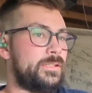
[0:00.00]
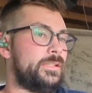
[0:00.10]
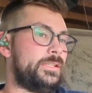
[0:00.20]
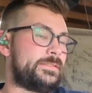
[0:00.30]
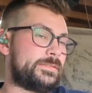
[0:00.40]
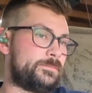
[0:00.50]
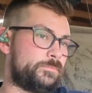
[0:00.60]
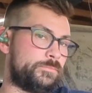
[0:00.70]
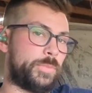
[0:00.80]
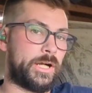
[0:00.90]
It's
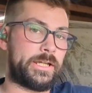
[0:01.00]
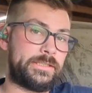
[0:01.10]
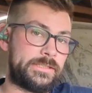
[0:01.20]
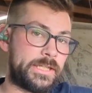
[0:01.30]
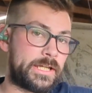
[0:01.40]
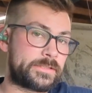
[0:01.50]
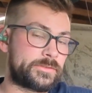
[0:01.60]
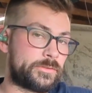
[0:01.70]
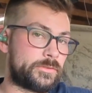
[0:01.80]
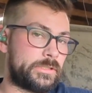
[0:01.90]
behind the
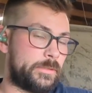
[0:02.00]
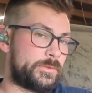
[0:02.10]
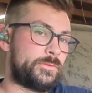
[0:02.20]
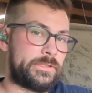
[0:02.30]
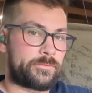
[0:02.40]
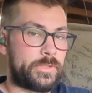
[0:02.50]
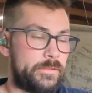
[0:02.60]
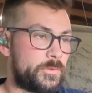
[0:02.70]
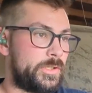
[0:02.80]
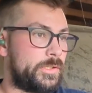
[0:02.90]
axle, in between the
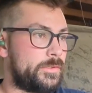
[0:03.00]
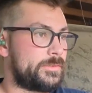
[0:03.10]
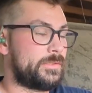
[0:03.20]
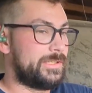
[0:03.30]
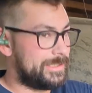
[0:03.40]
frame rails.